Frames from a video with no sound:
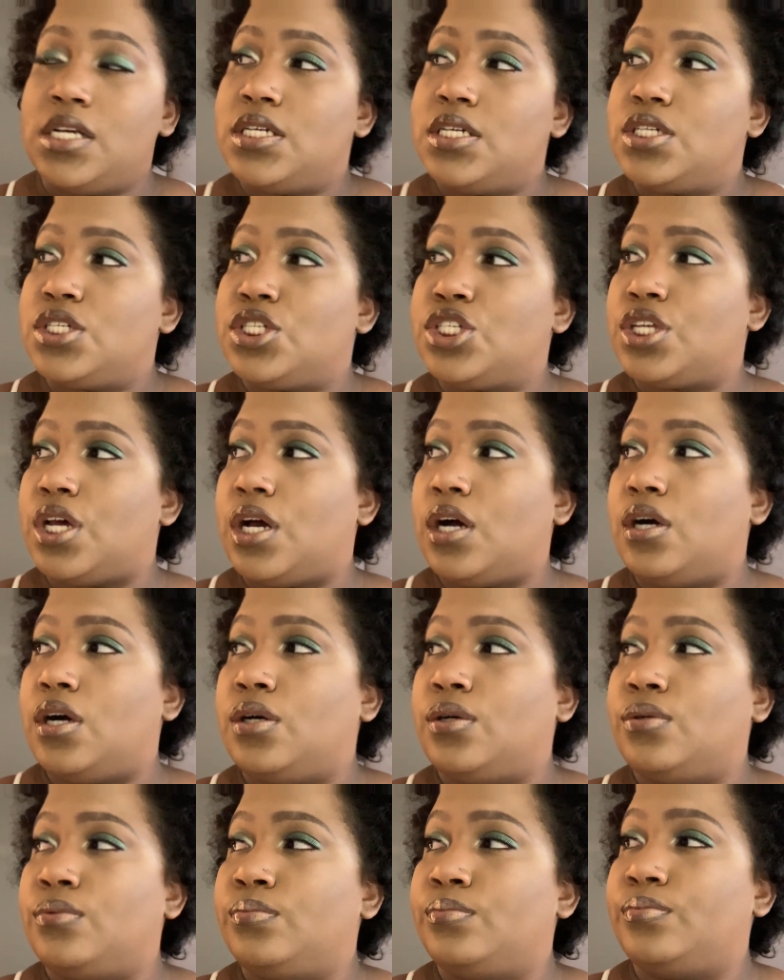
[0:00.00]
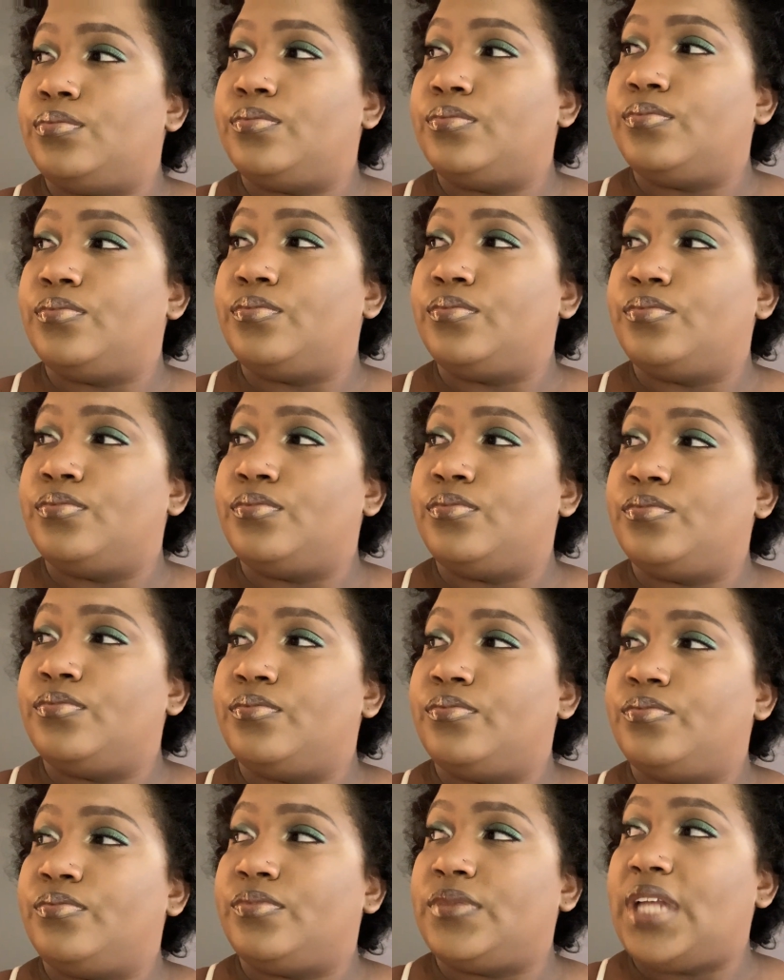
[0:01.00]
So
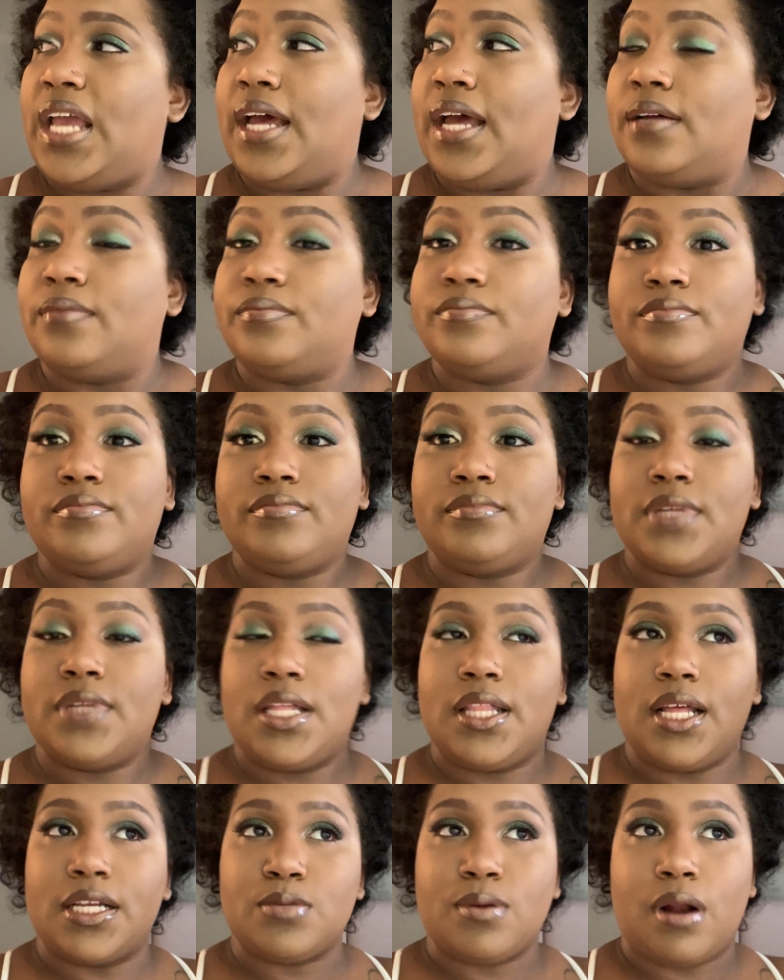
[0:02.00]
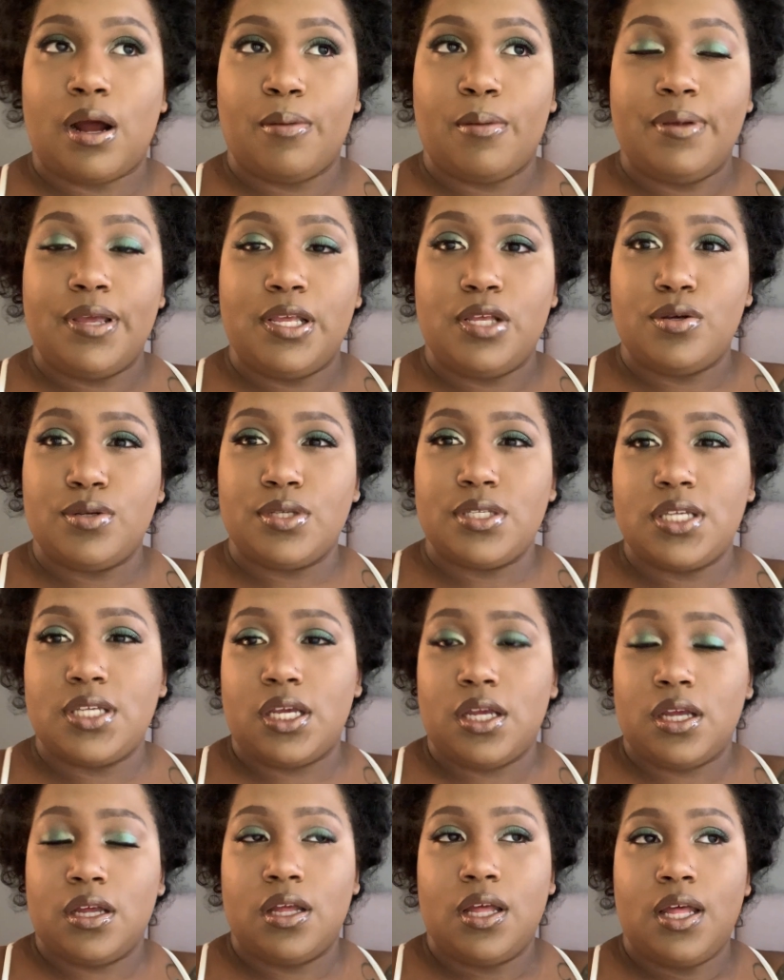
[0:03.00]
yeah, that's what I'll be
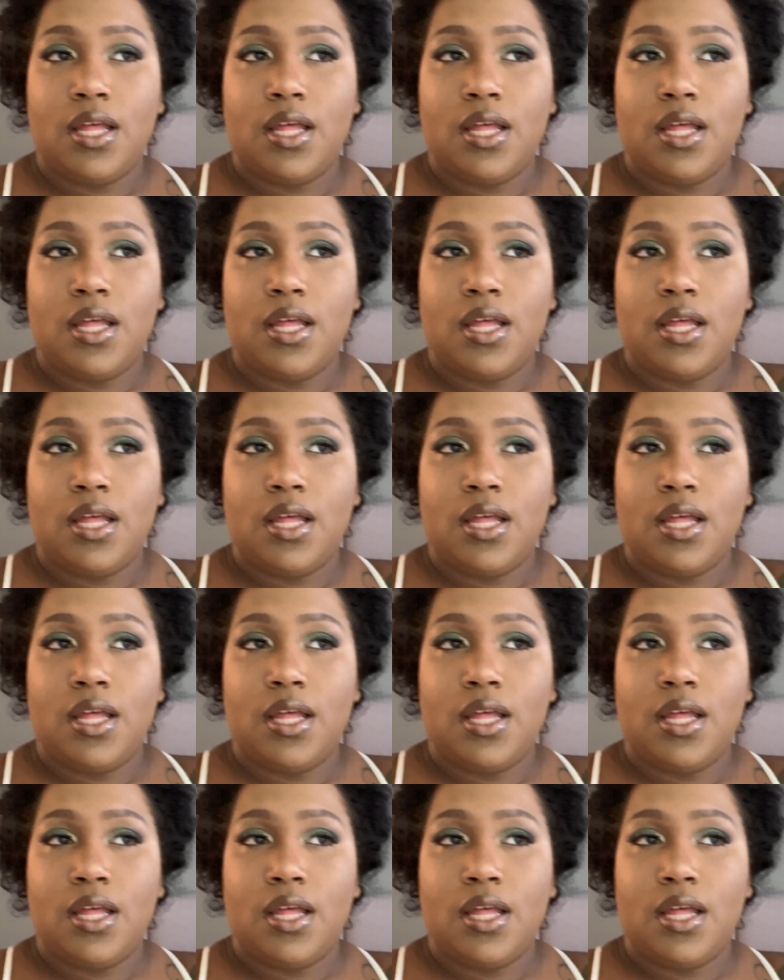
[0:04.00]
using.